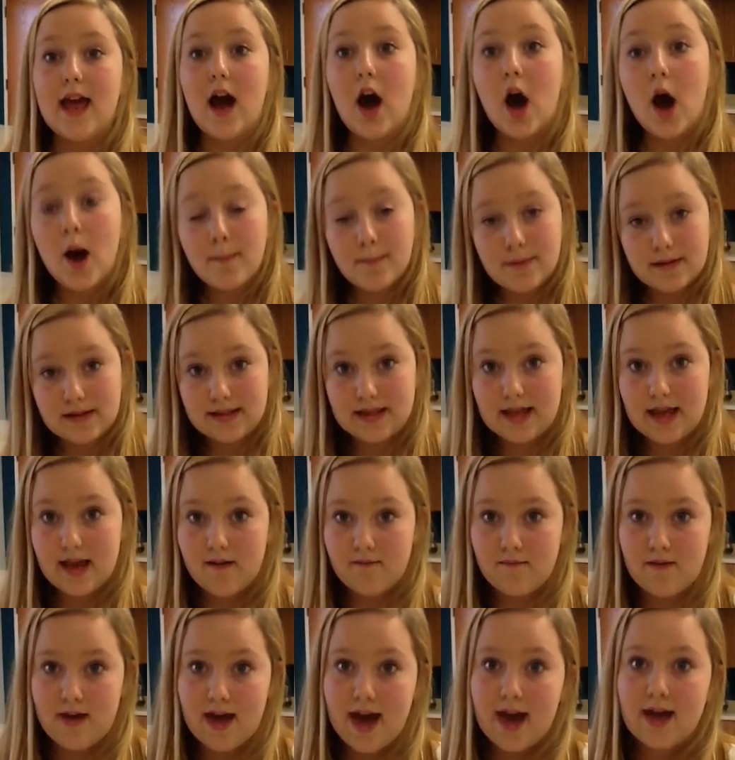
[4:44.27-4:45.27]
opposite
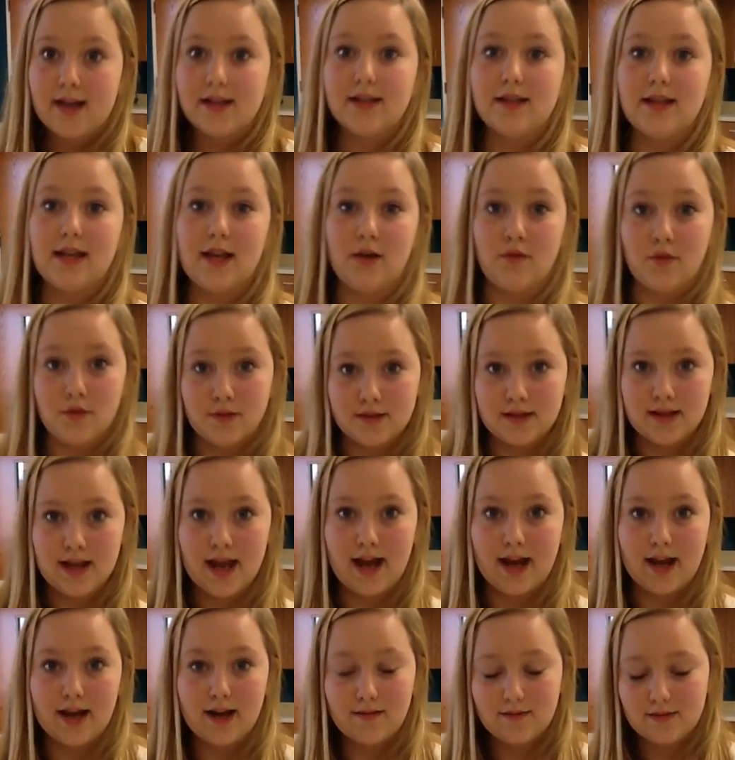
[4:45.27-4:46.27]
of x equals
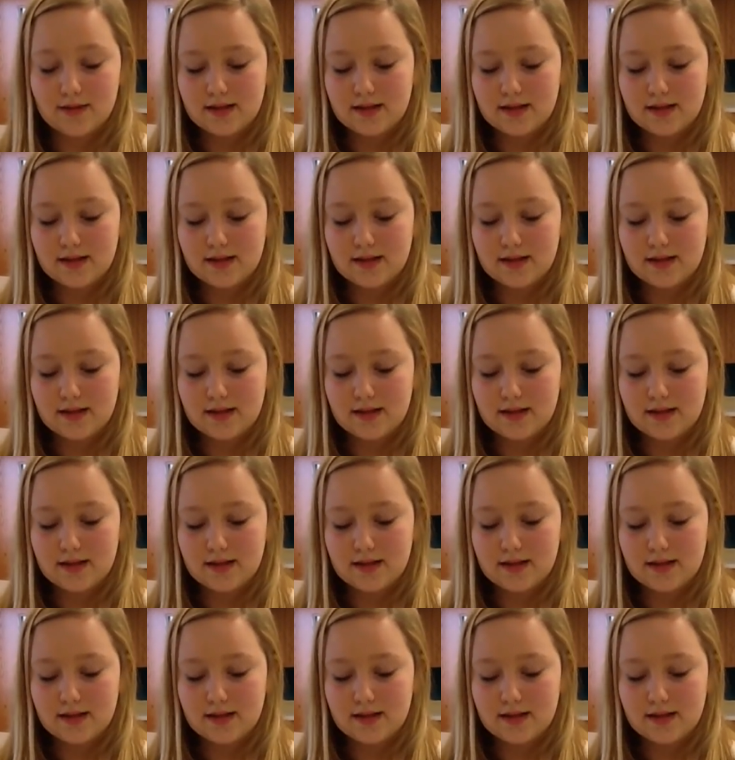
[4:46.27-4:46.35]
negative